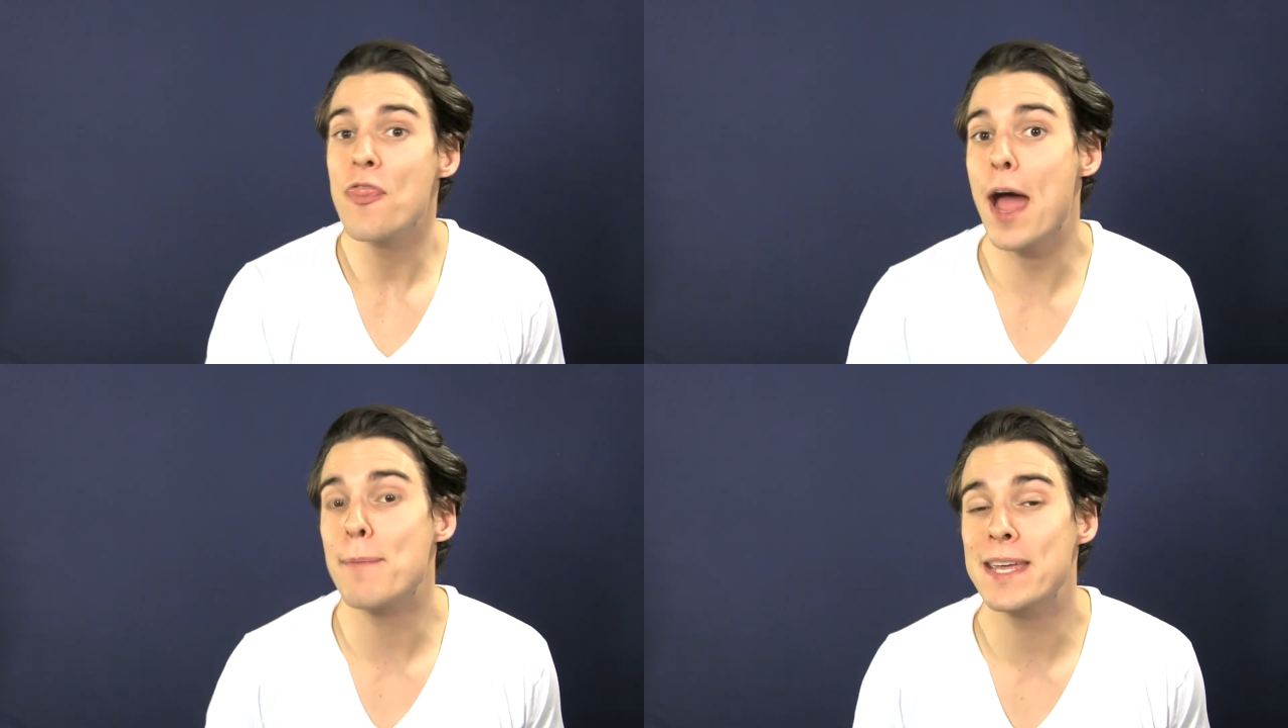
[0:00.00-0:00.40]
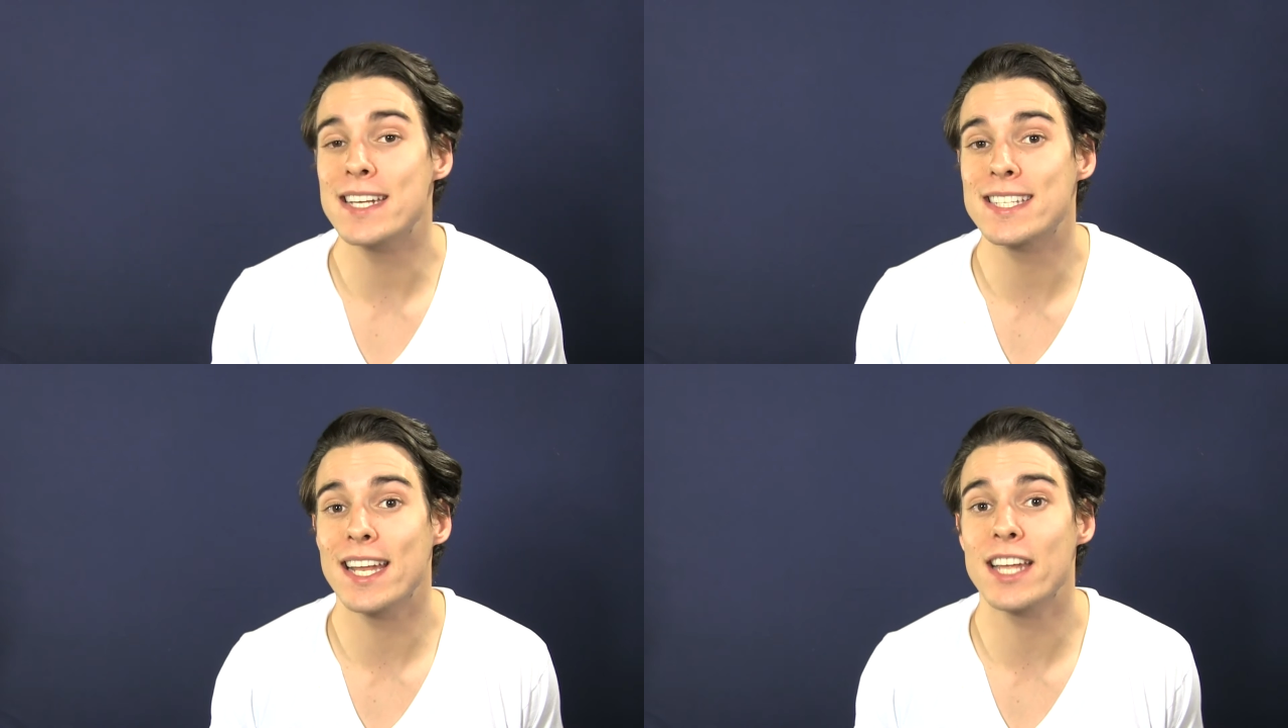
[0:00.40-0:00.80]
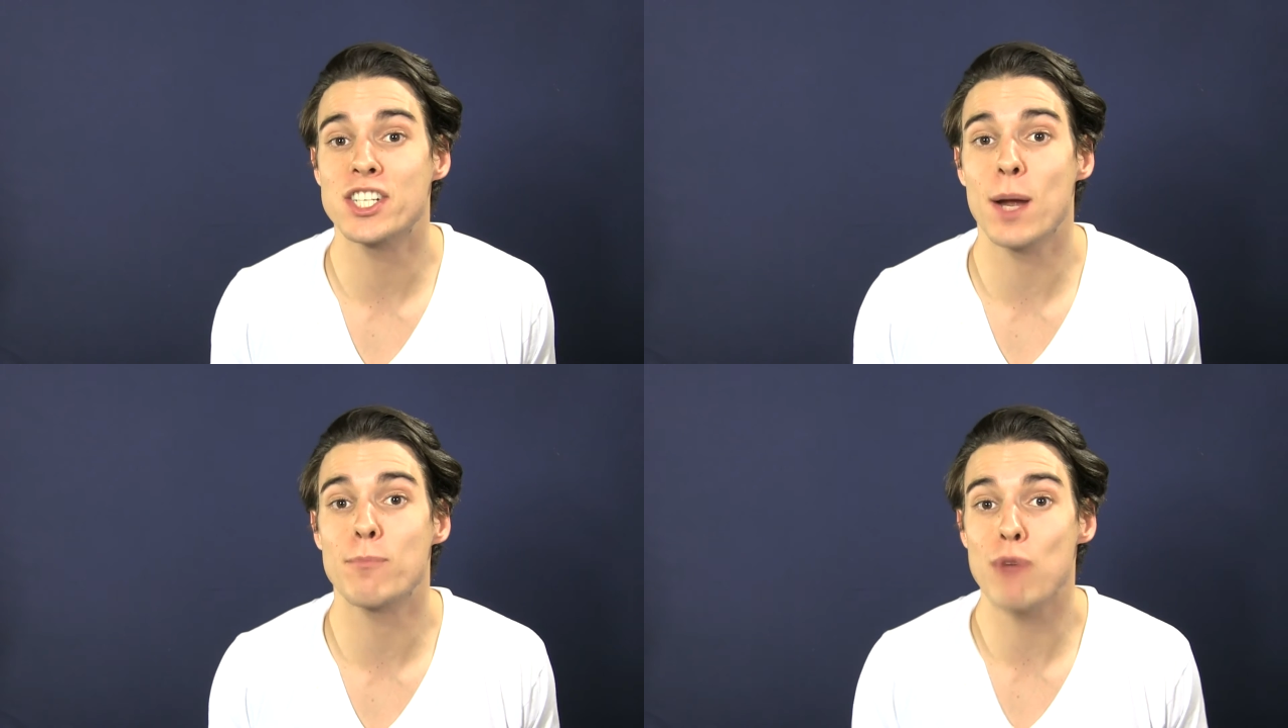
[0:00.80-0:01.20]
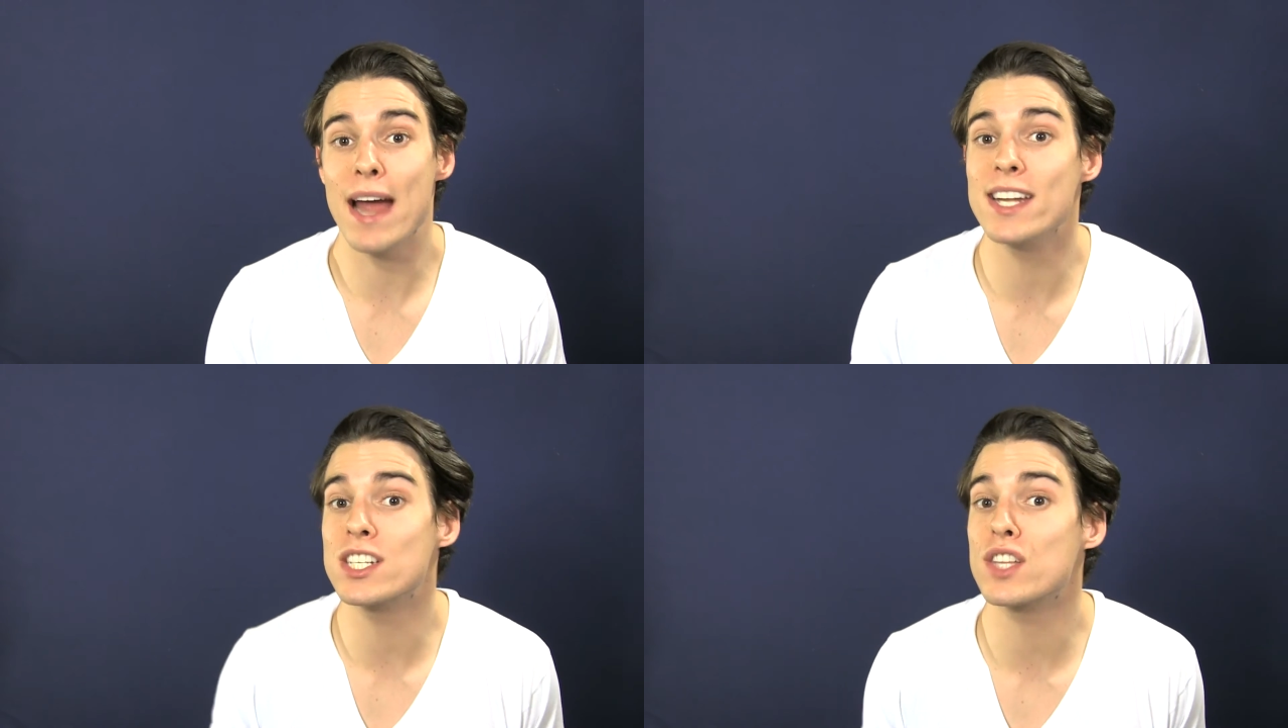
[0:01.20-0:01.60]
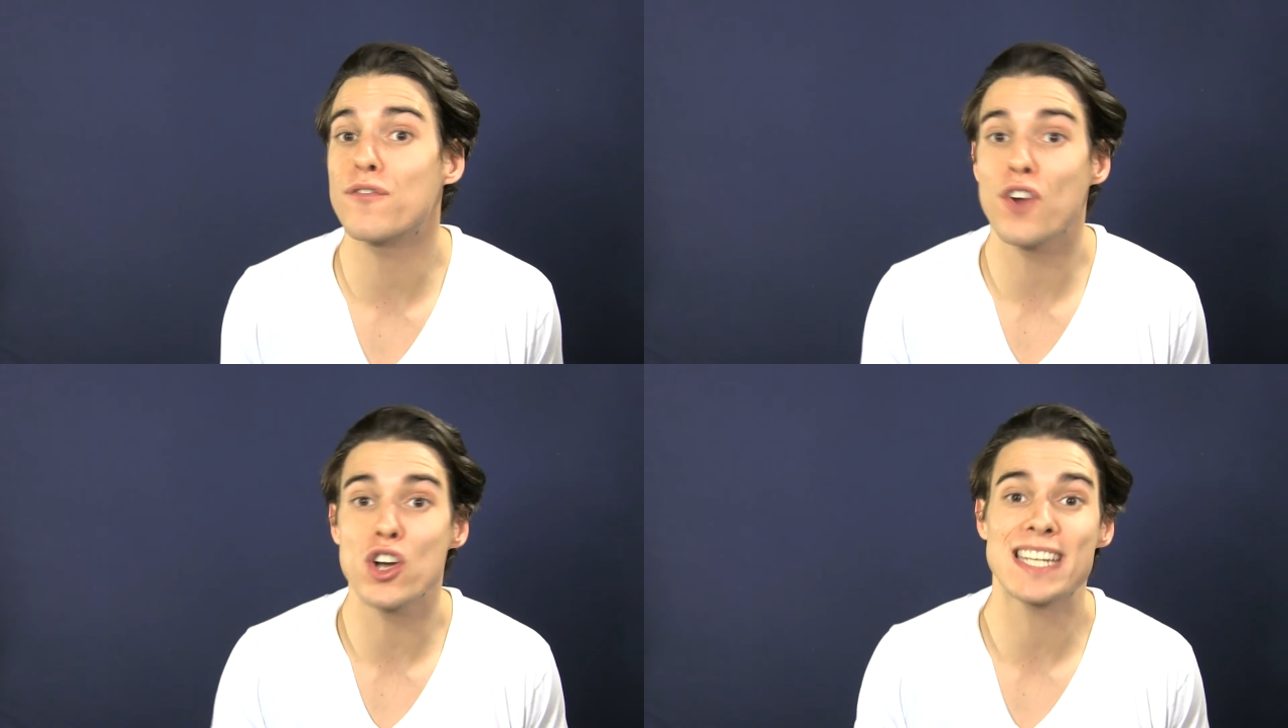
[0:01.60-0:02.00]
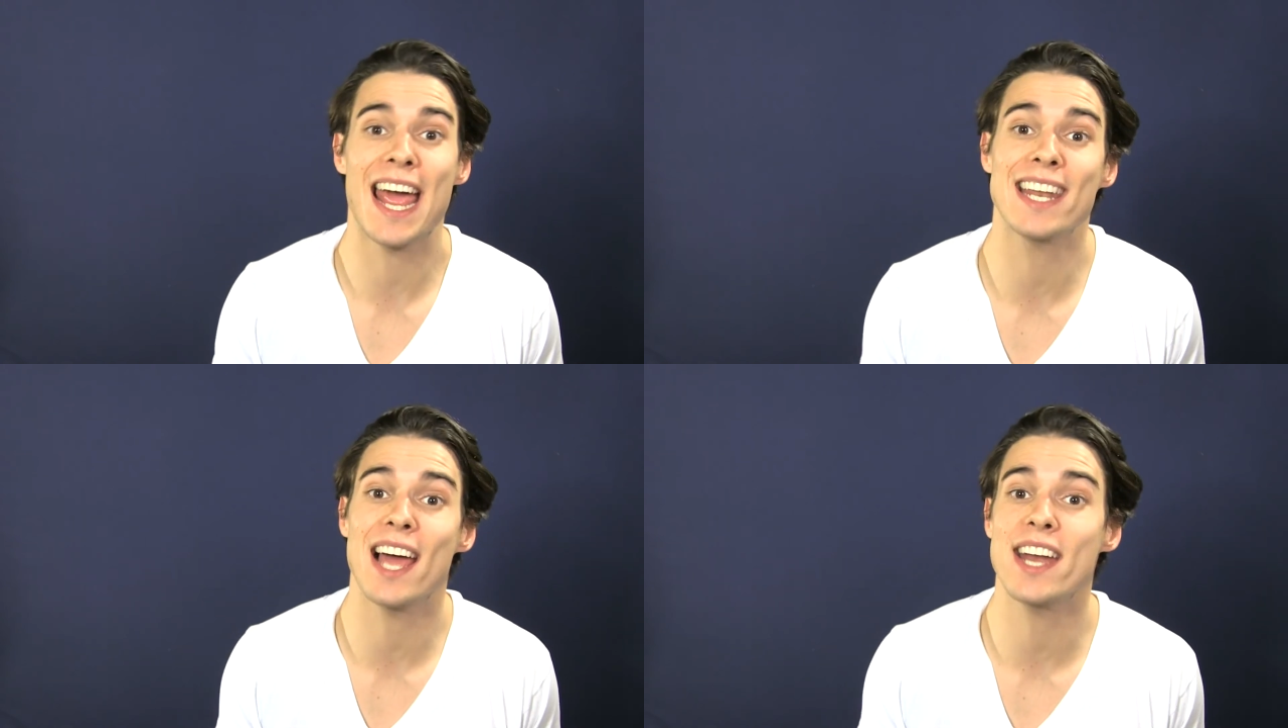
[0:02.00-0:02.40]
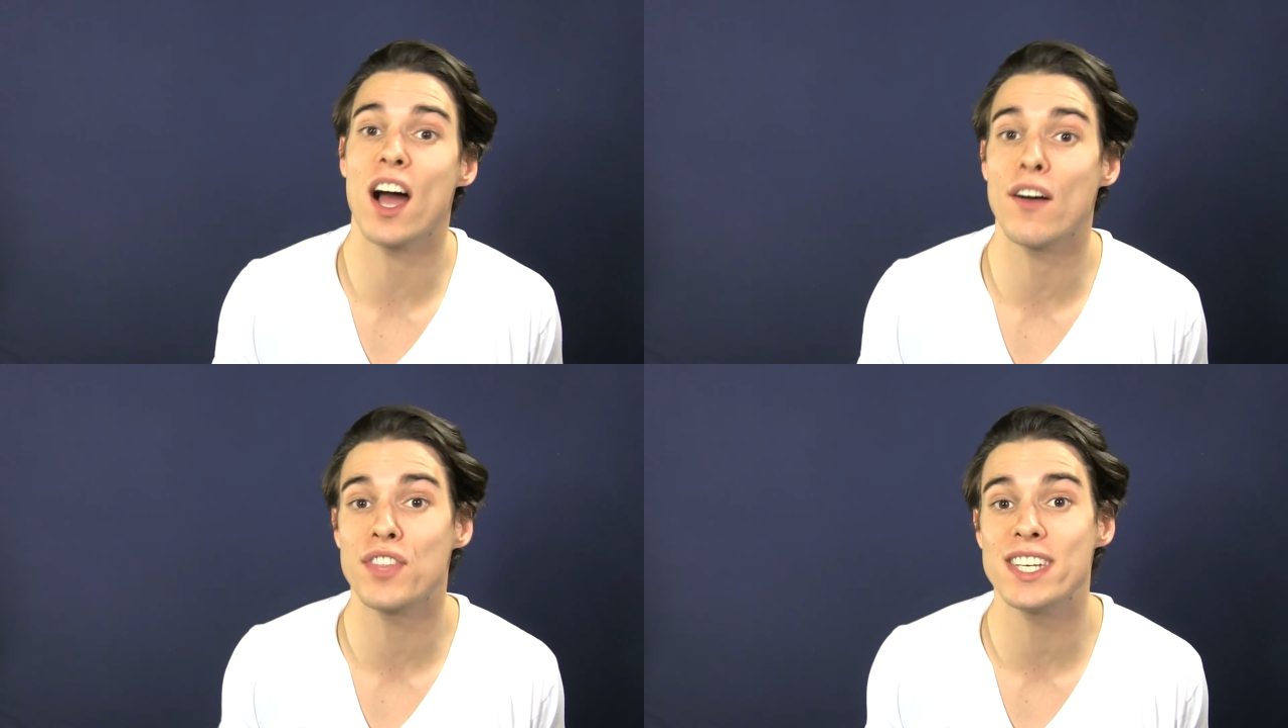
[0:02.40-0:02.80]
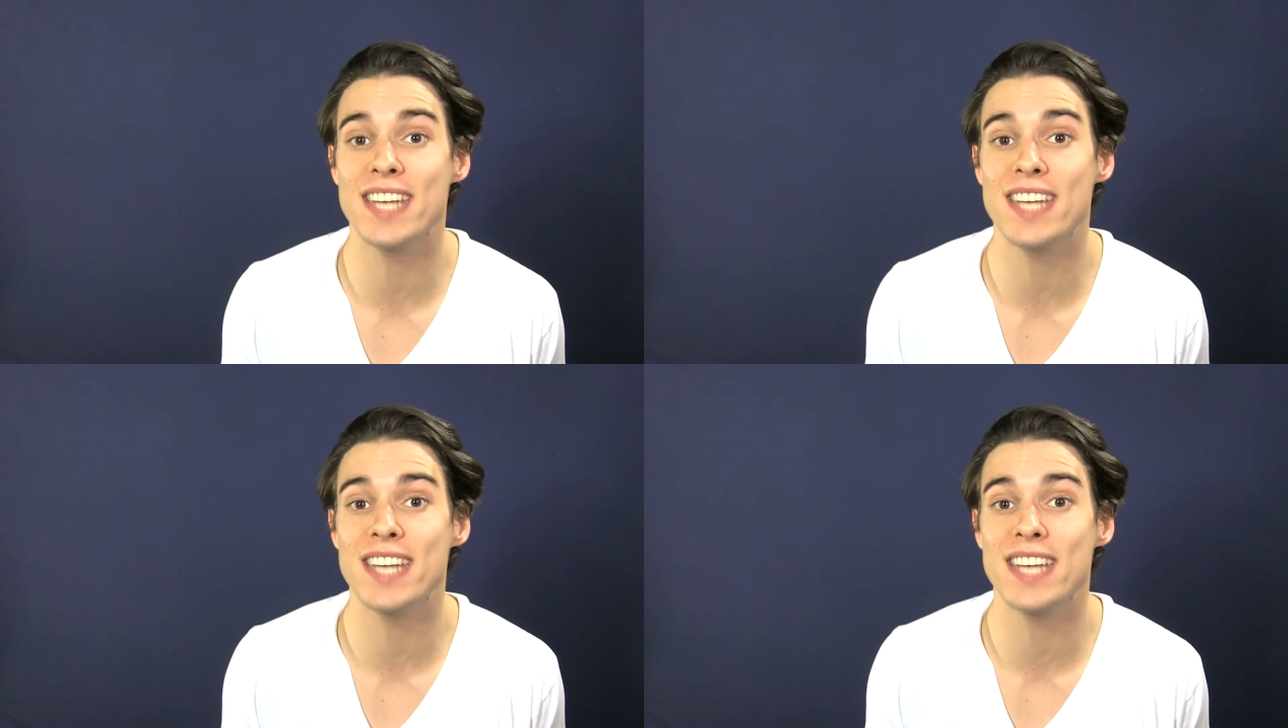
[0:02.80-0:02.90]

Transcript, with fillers: That being said, let's jump right into the first headline of the